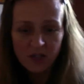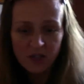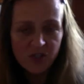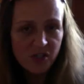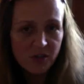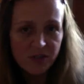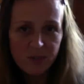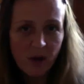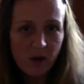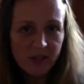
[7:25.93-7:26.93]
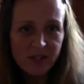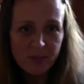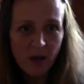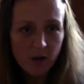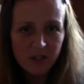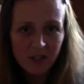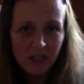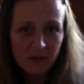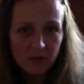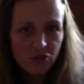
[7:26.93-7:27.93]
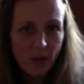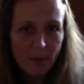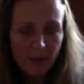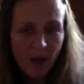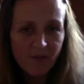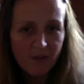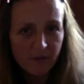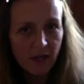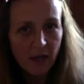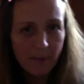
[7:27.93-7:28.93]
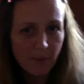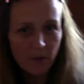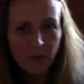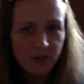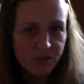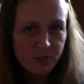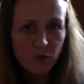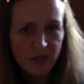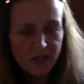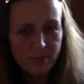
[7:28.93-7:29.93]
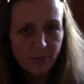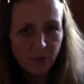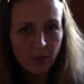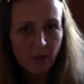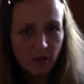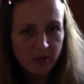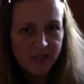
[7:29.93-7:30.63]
Just start sprouting sprouts and chopping them off every day and putting them in your smoothies and putting them on your